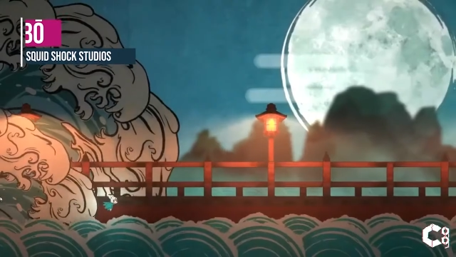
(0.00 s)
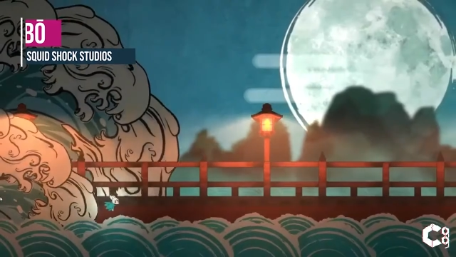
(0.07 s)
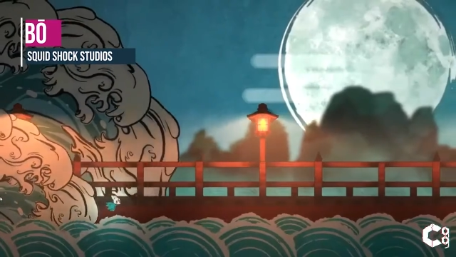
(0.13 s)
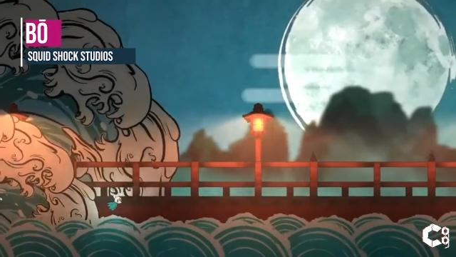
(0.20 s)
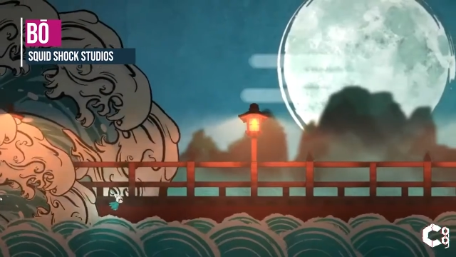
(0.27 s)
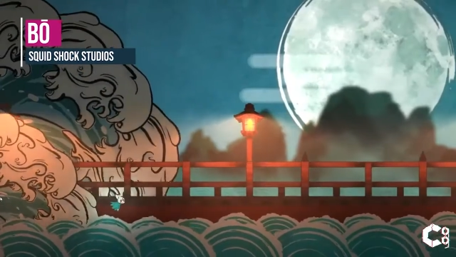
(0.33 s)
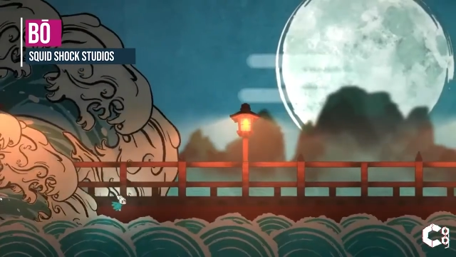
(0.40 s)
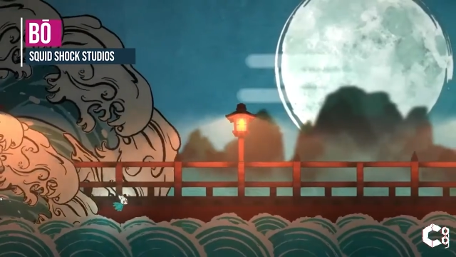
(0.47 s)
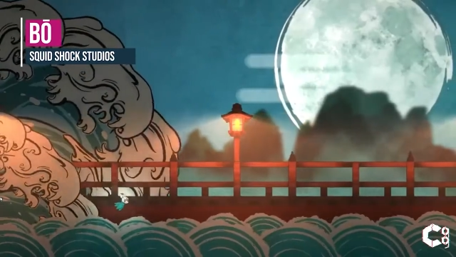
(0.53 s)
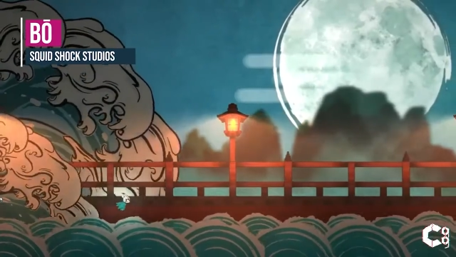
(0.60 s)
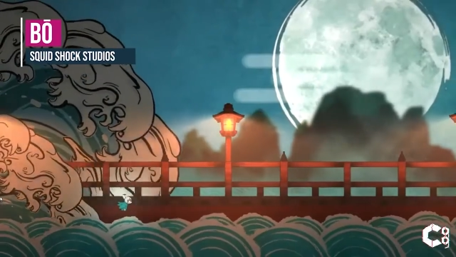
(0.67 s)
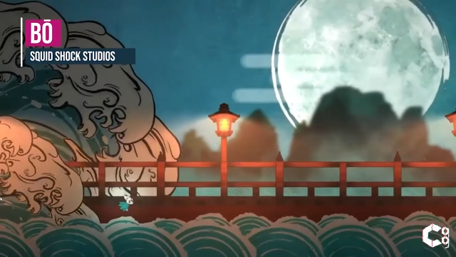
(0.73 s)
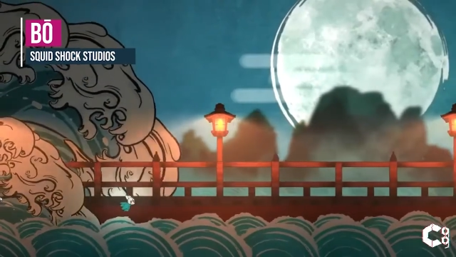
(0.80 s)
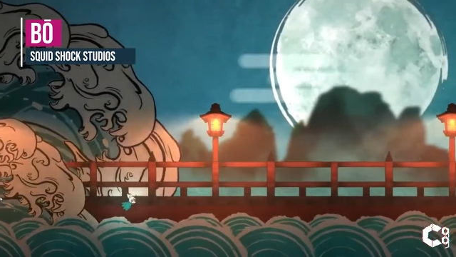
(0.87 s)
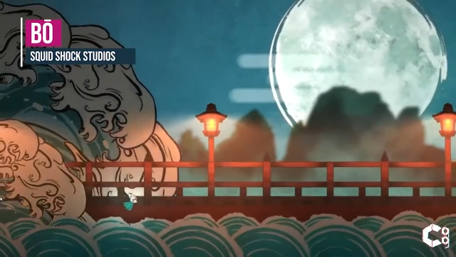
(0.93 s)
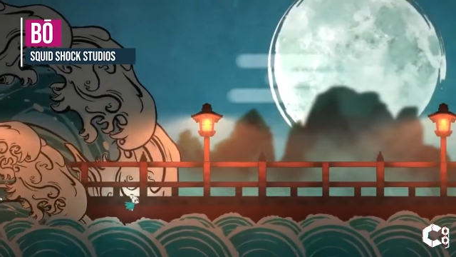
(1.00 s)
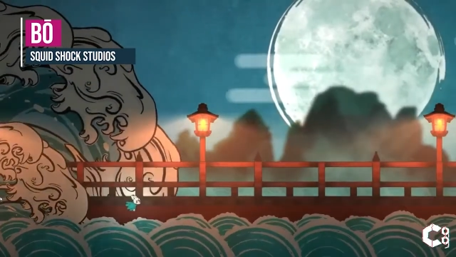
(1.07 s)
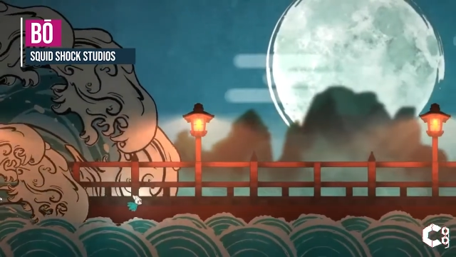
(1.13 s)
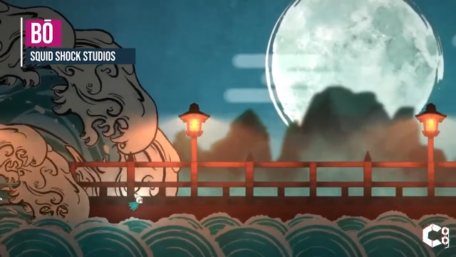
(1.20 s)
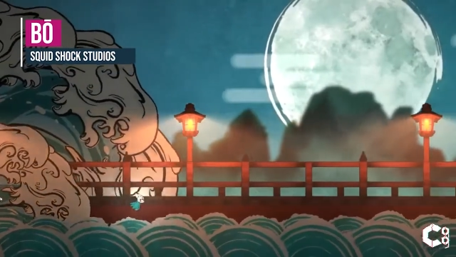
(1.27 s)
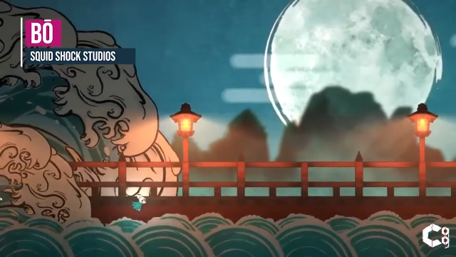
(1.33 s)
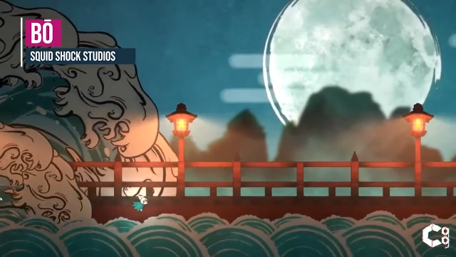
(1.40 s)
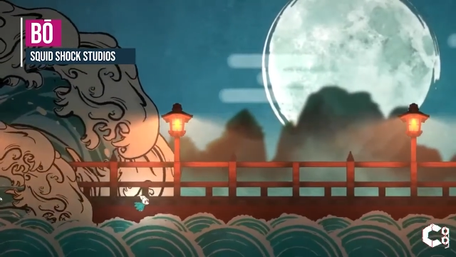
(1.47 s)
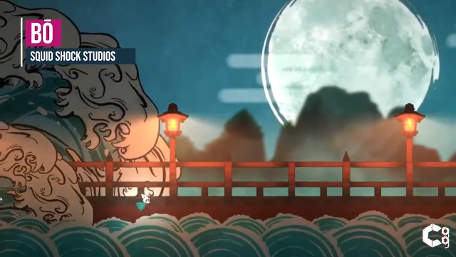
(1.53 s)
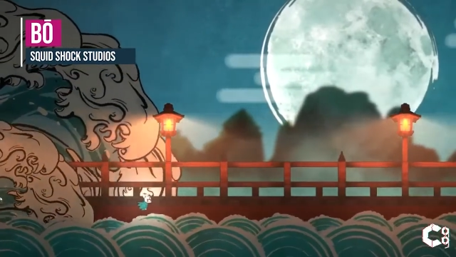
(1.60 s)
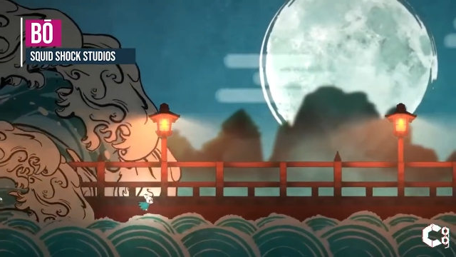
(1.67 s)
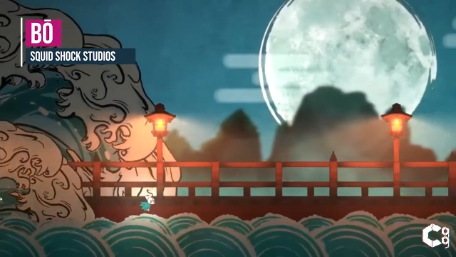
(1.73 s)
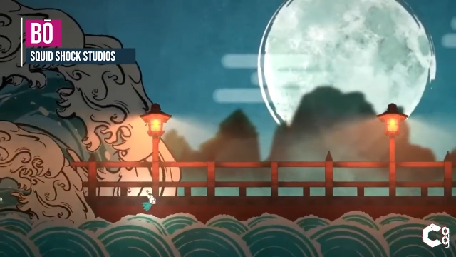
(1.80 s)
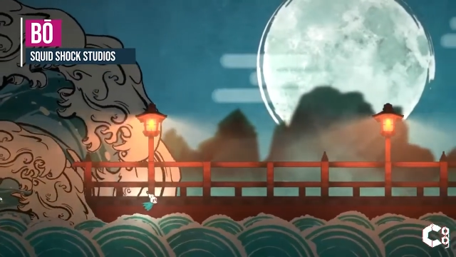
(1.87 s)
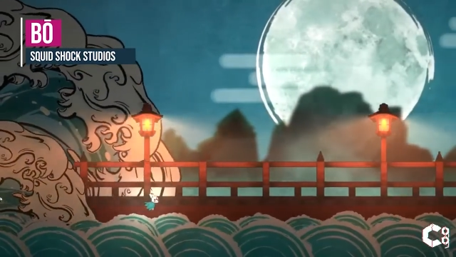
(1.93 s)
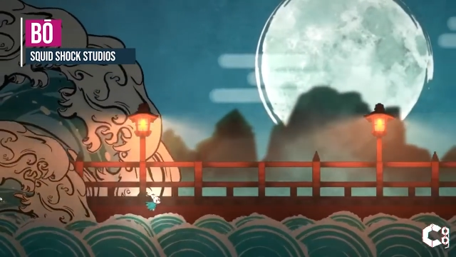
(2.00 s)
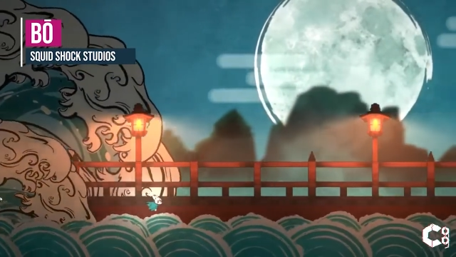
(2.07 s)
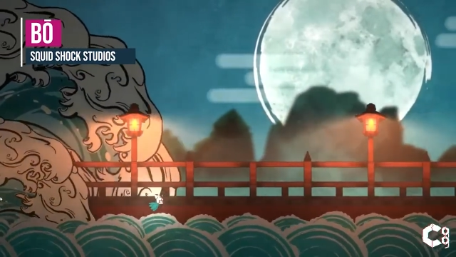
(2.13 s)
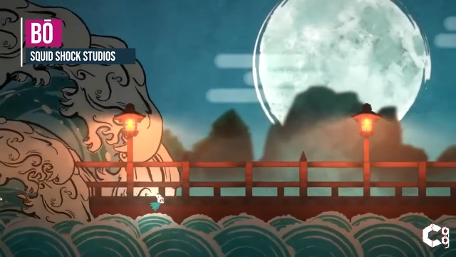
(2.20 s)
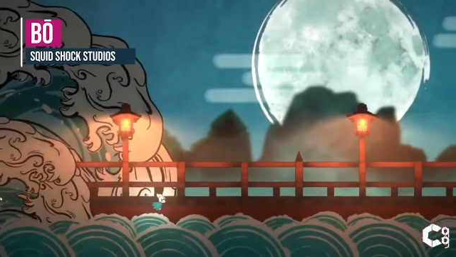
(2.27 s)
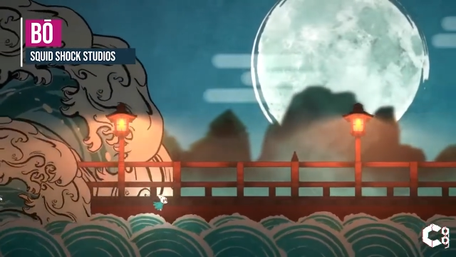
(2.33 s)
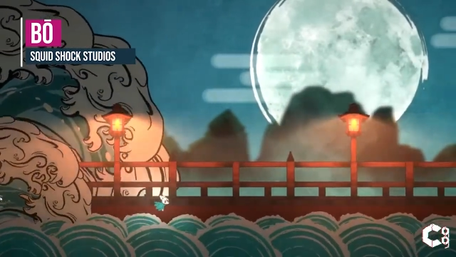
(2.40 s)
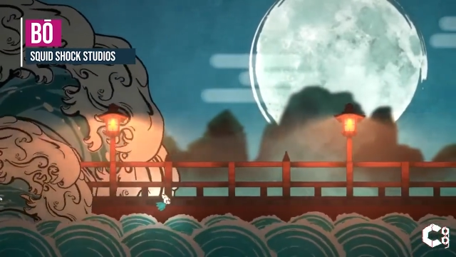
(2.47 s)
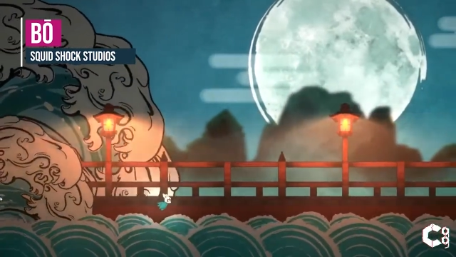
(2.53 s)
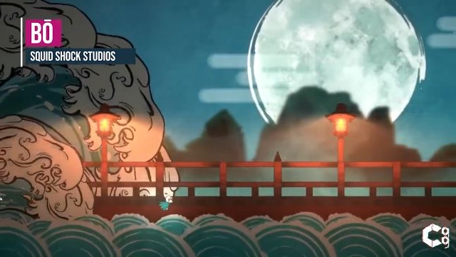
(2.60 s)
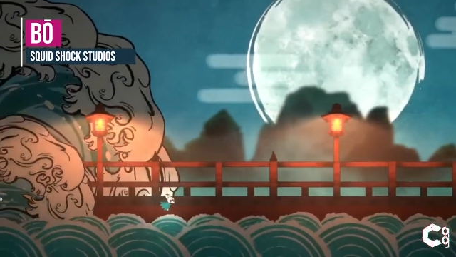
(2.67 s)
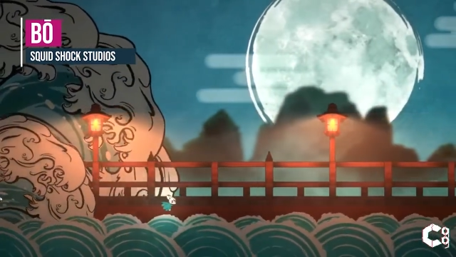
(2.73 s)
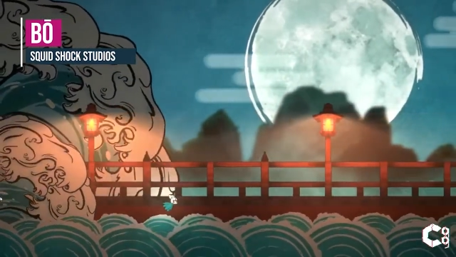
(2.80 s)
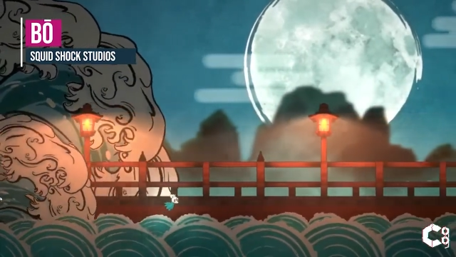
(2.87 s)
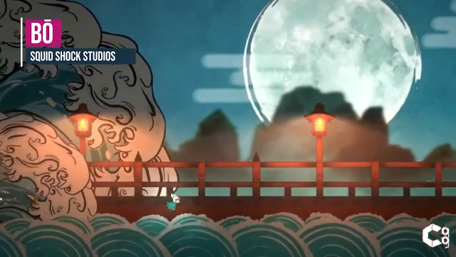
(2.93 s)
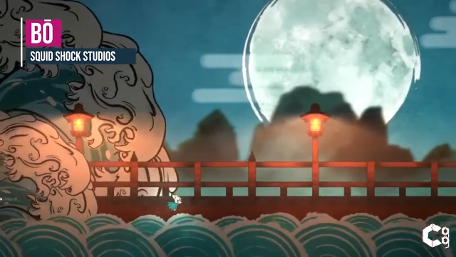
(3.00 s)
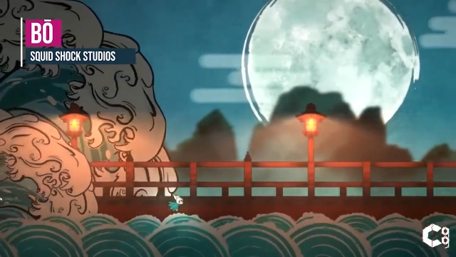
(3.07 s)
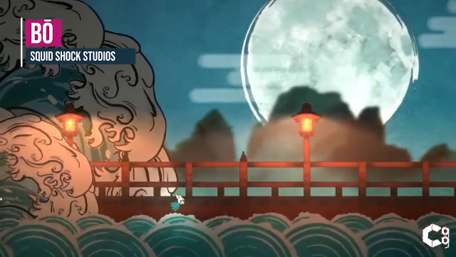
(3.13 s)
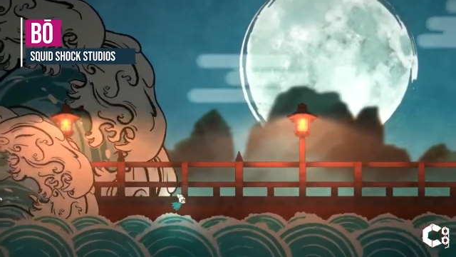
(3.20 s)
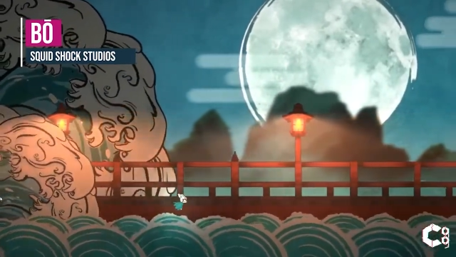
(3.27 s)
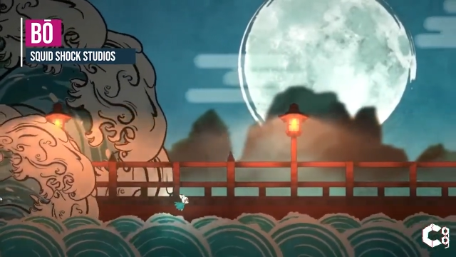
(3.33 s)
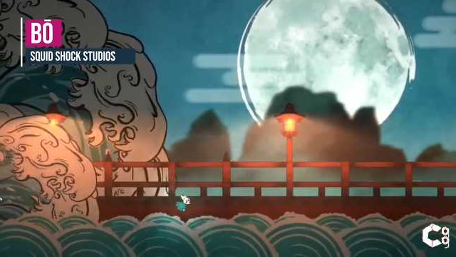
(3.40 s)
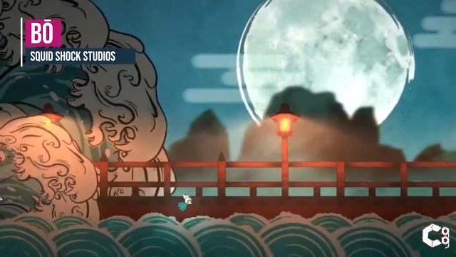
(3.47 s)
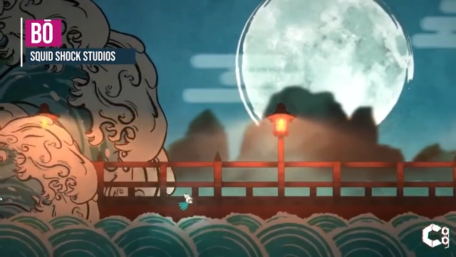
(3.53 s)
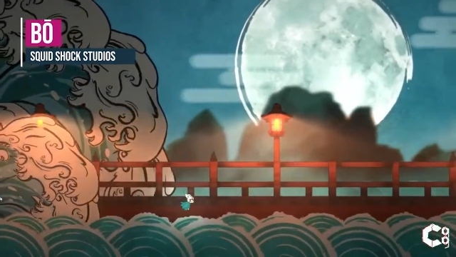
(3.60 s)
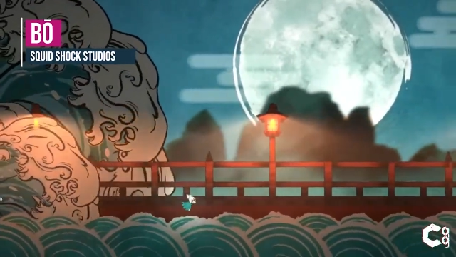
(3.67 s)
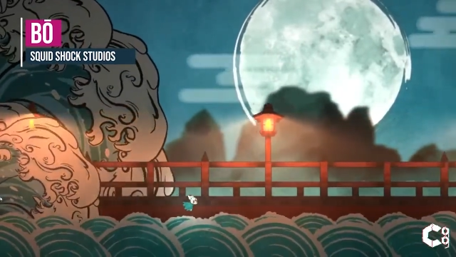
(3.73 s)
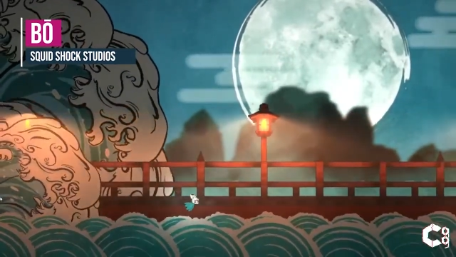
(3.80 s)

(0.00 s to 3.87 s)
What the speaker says: (no speaker visible)